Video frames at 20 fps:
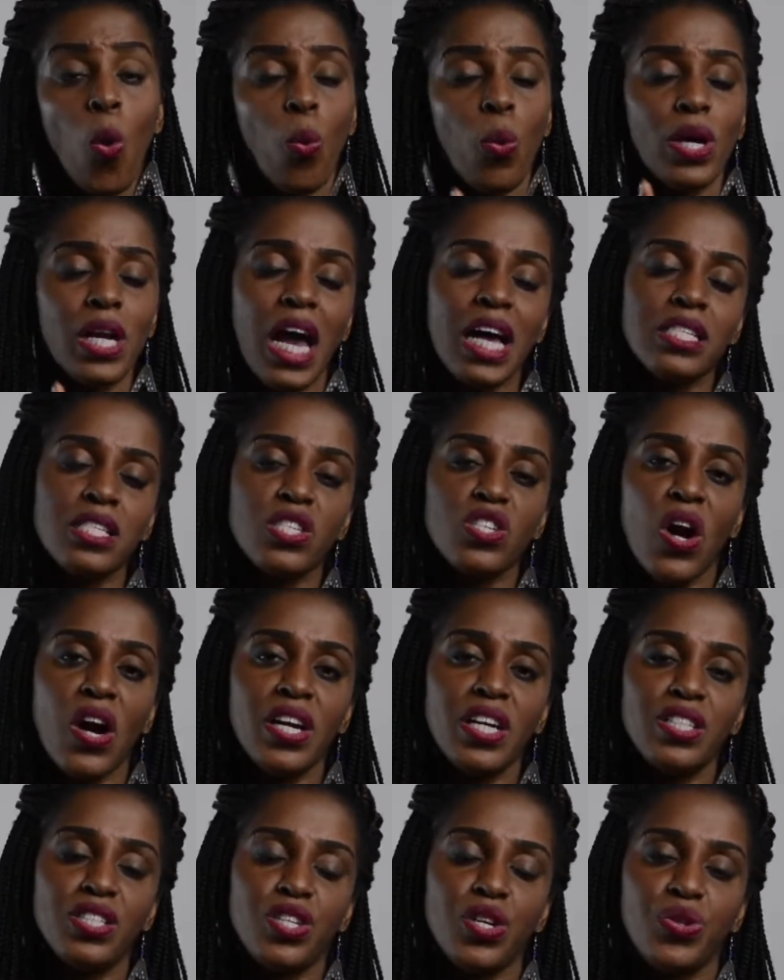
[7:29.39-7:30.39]
When I
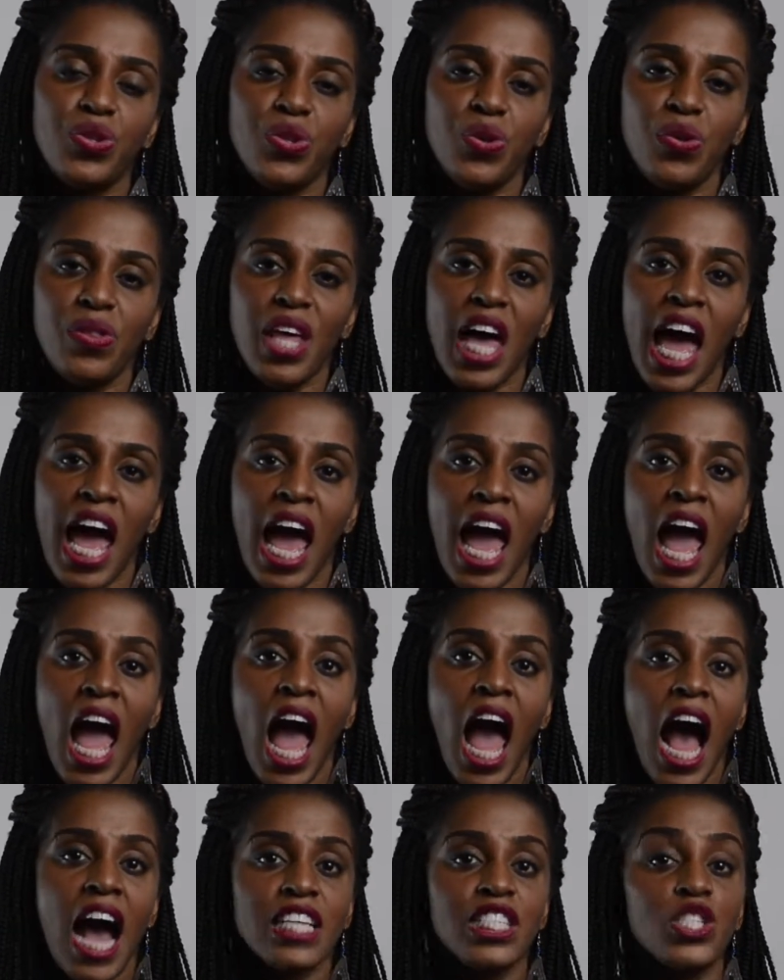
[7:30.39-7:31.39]
started to do that,
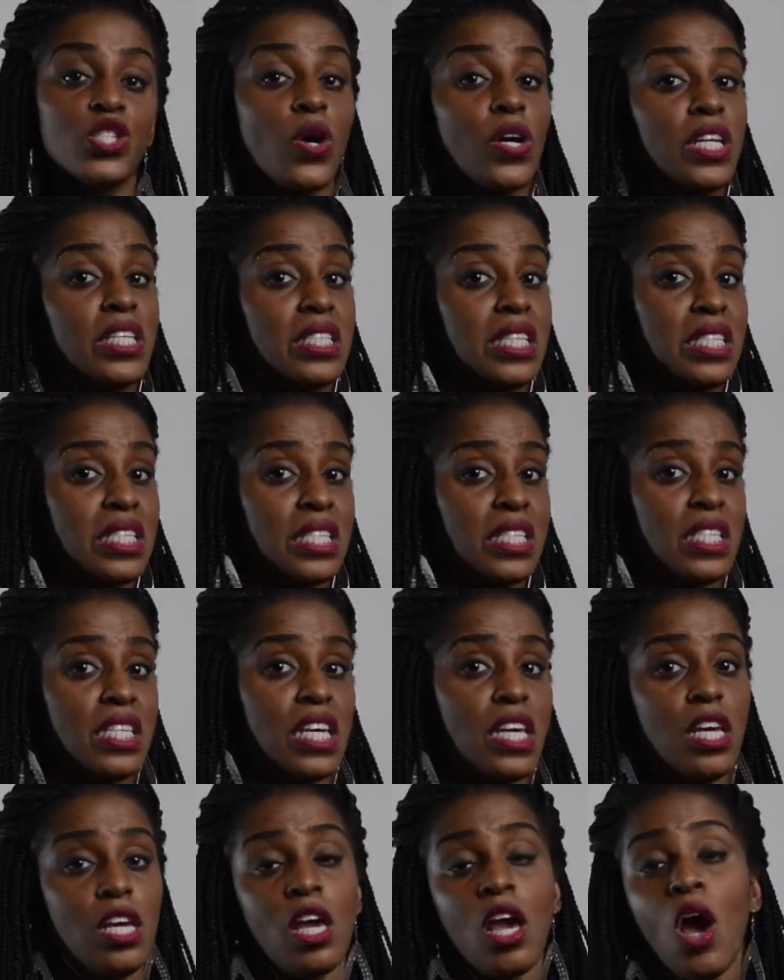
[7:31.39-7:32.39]
I started to
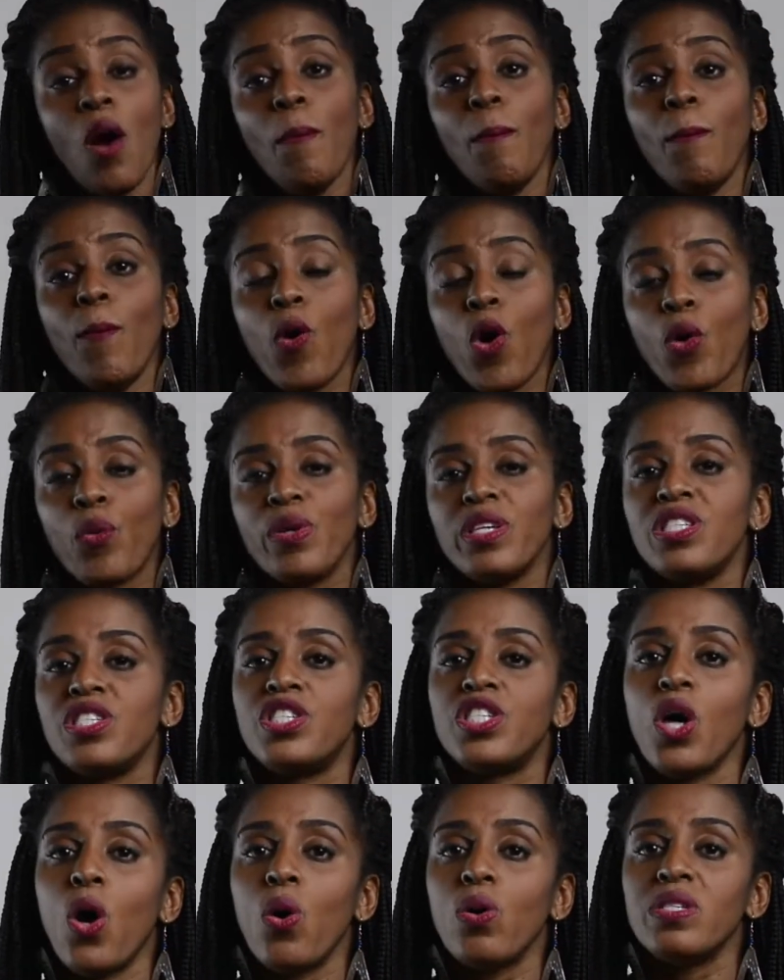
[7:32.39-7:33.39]
see more
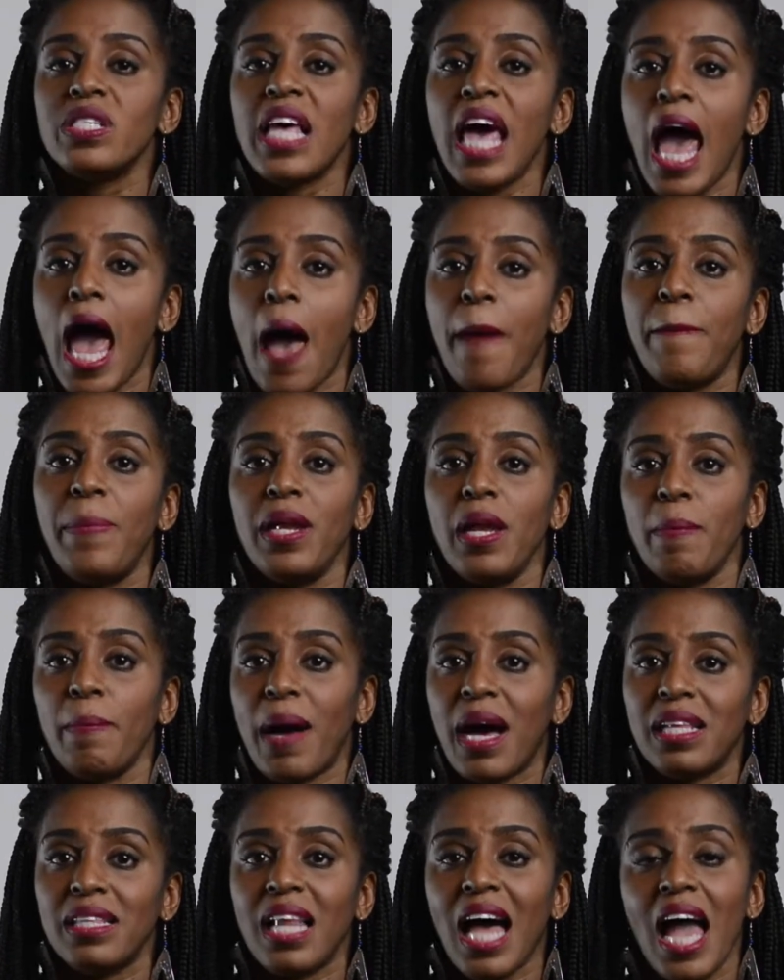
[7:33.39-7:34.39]
results happen in
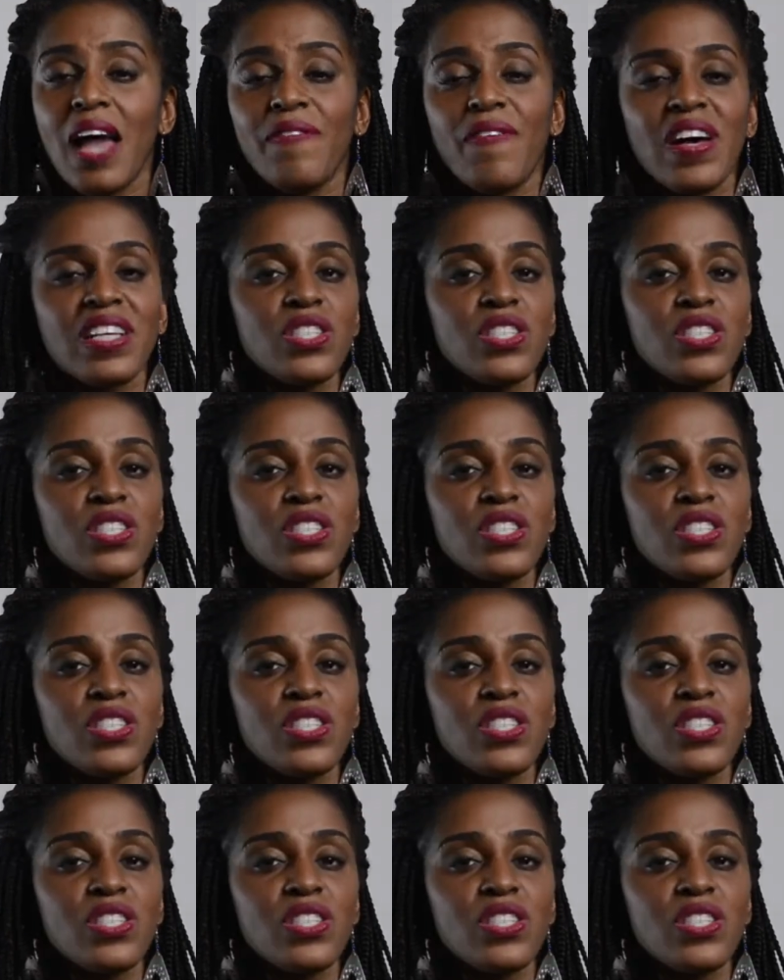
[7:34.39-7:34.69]
my life.